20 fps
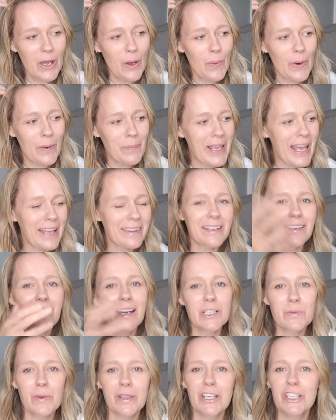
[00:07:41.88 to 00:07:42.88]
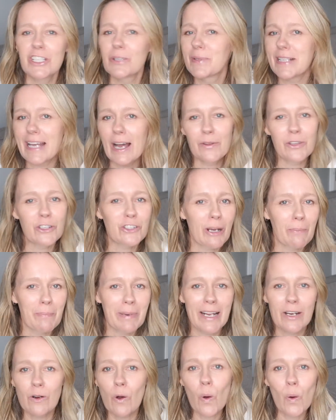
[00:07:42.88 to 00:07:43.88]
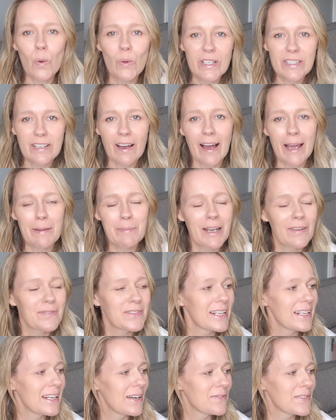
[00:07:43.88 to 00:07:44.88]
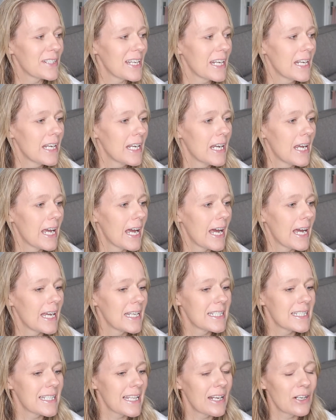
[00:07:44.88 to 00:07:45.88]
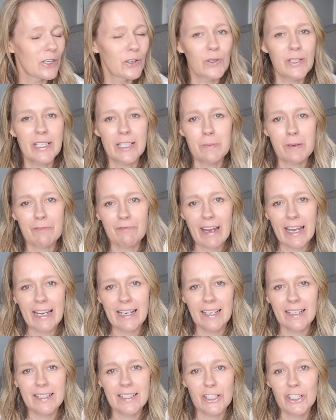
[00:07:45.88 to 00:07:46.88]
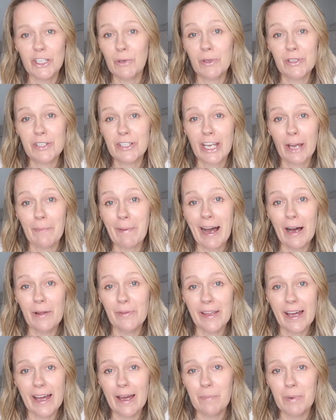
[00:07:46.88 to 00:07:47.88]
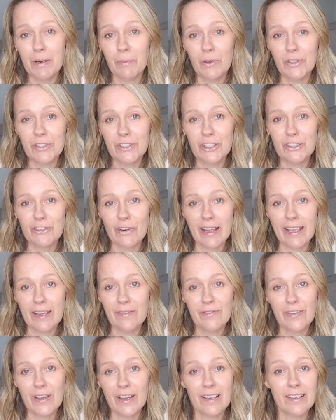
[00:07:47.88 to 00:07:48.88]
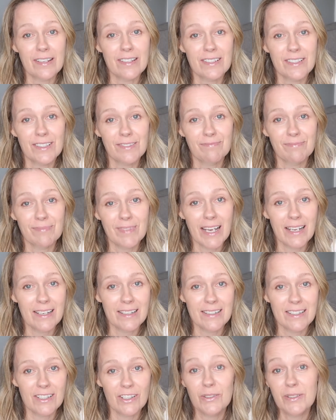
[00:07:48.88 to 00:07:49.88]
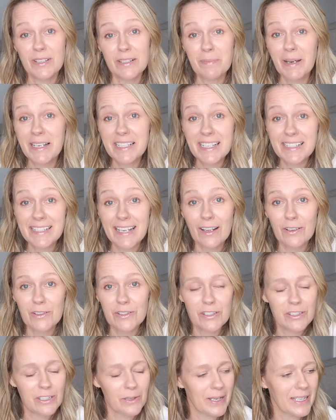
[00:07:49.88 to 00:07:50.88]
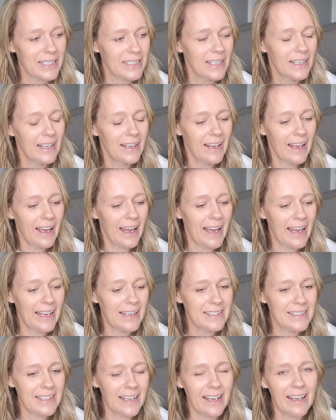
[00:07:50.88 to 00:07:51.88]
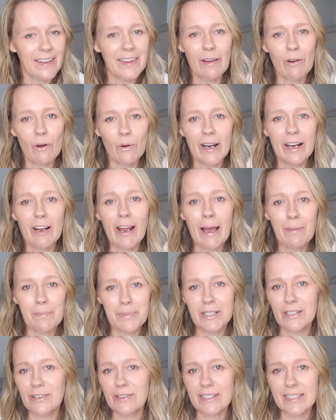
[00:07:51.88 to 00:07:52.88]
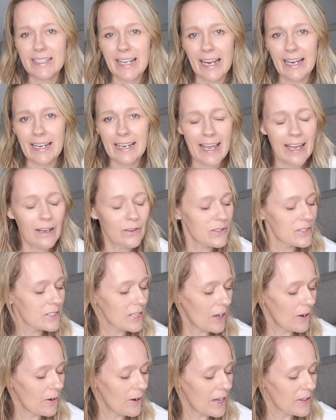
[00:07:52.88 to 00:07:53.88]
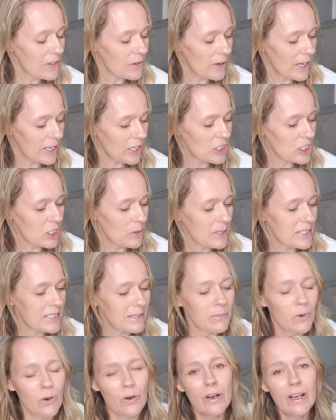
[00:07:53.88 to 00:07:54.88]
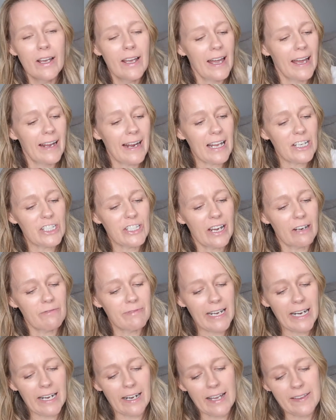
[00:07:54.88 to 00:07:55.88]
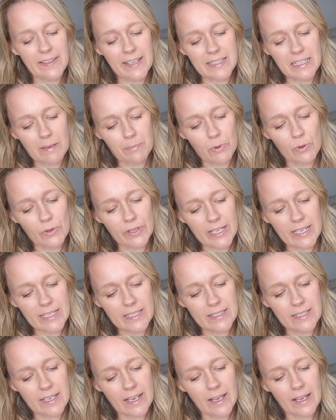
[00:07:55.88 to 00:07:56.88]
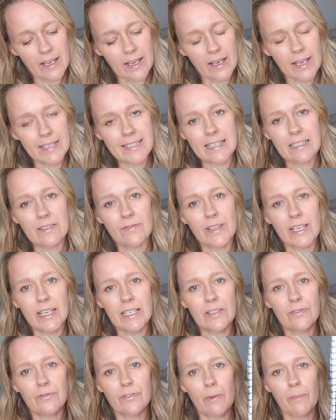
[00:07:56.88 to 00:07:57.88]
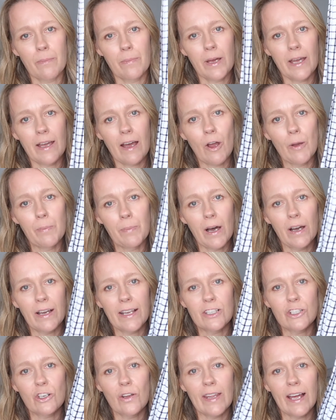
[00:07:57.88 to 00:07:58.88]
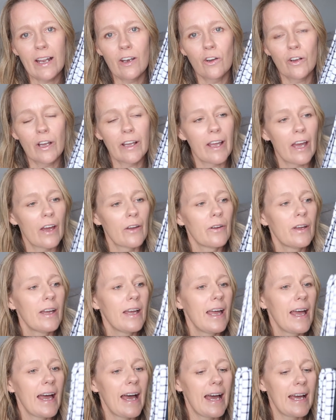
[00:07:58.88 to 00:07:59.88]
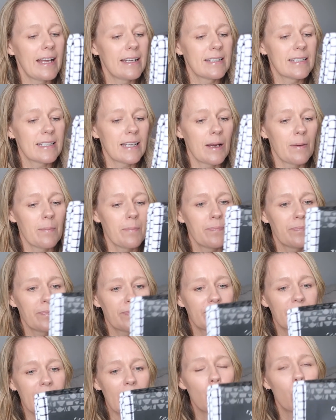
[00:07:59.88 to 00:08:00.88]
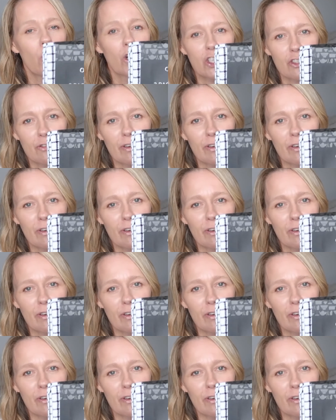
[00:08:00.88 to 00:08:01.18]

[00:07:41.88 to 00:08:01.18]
when we had the nice weather, she was out on the trampoline all the time, loved it. And then of course it's been raining, and so she wants to go out there, but wants to dry it first, and uses my tea towels to do it. And they're all in an absolute state now, so I thought I could do with some more. And actually I really like these. I bought these, a set of these from Home Bargains not that long ago, and they wash